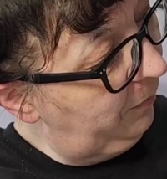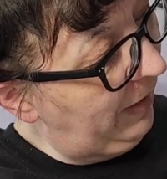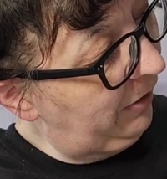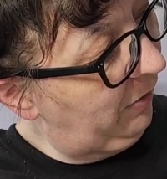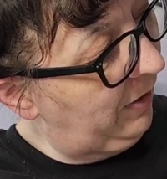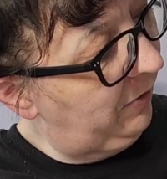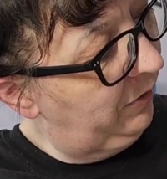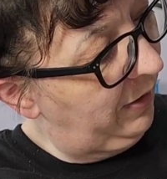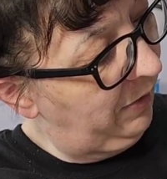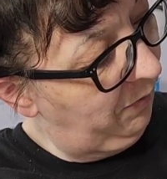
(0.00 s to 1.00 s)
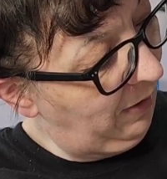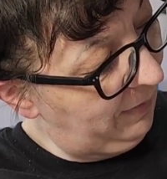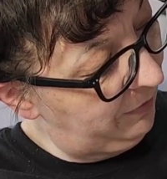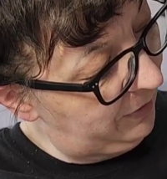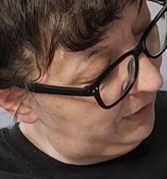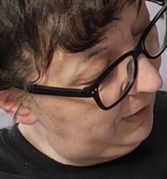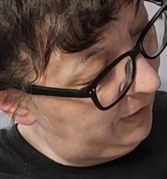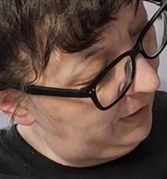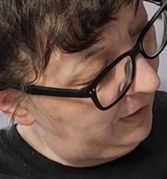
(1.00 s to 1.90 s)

background and the robin done,